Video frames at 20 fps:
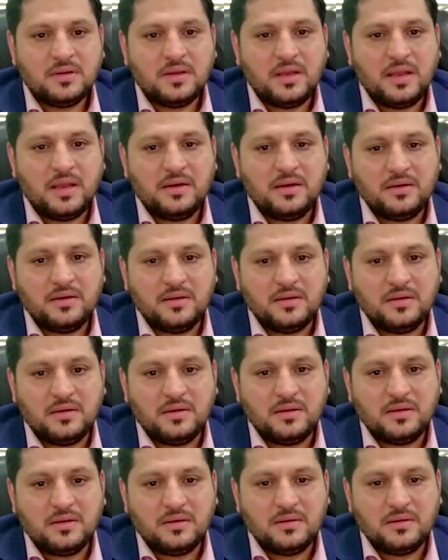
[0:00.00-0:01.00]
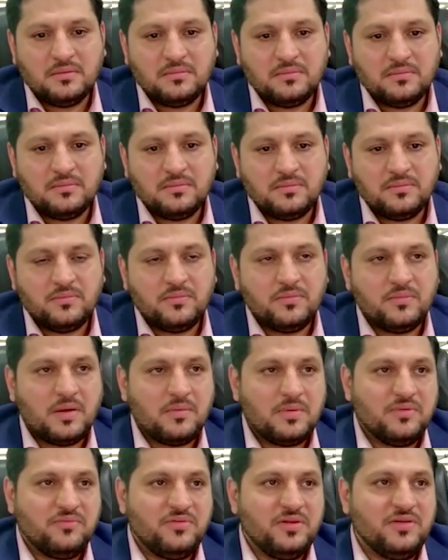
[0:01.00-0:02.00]
And I
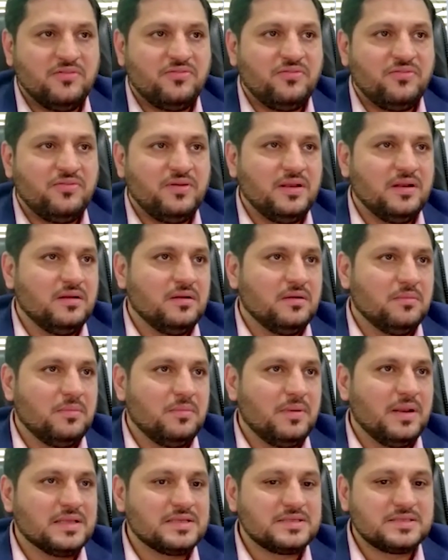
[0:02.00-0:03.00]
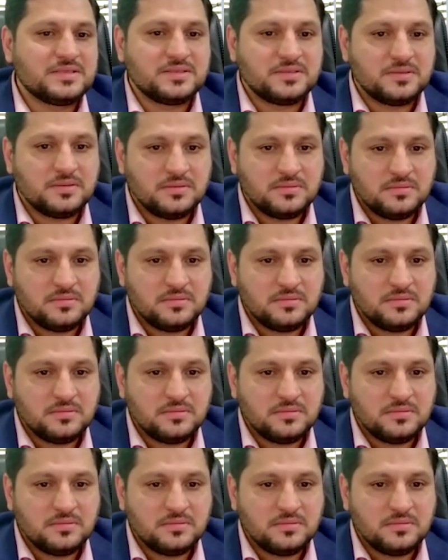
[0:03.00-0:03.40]
mean, we feel blessed